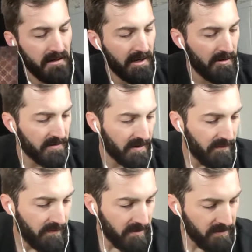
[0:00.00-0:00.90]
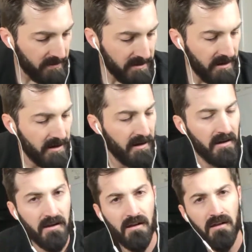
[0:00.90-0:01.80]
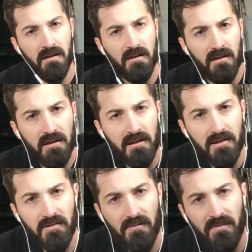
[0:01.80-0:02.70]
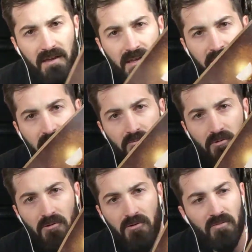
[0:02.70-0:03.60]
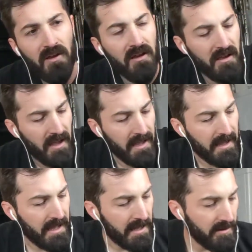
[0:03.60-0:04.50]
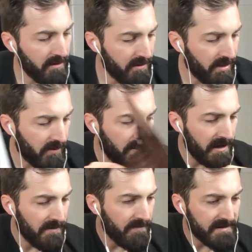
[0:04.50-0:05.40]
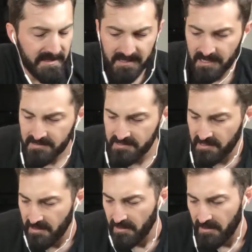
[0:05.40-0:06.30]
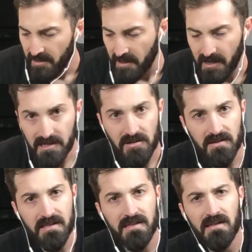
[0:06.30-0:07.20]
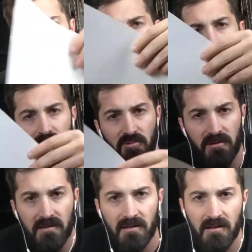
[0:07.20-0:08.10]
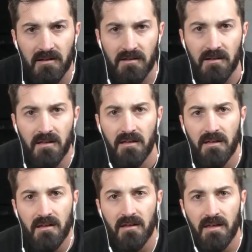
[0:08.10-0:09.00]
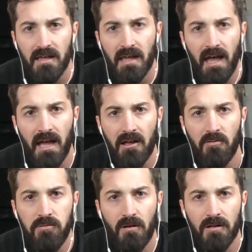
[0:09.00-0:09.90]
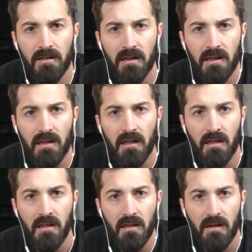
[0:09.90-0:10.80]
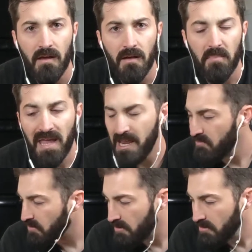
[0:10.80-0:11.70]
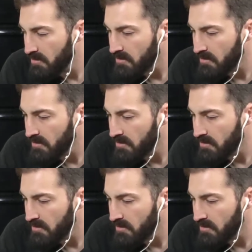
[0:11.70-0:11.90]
Here's a floor. Here's a Vegas room. I got three different sets, and as you can see, this is printed on a high-quality uh, paper.